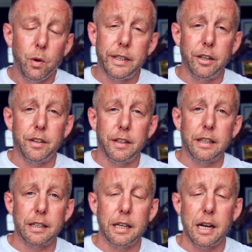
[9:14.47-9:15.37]
the other thing
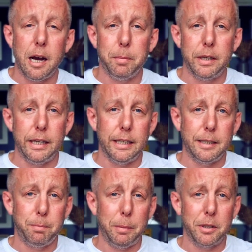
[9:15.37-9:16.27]
that can happen
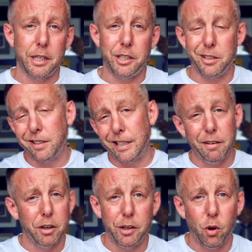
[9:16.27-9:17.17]
is people can just
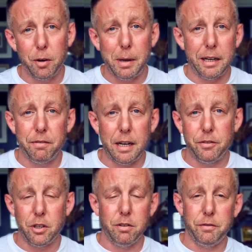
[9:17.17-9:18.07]
give out automatic
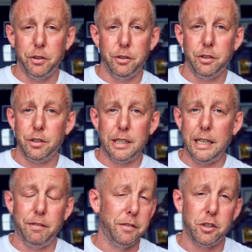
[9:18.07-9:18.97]
5-star reviews,
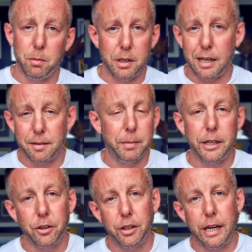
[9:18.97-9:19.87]
even if someone hasn't been a
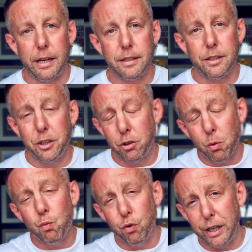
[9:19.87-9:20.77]
good guest. So you
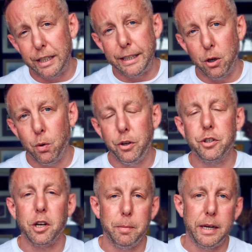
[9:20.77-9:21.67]
don't really know who's
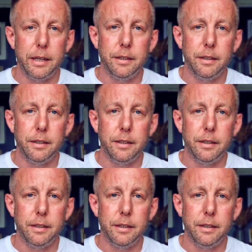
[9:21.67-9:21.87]
coming in.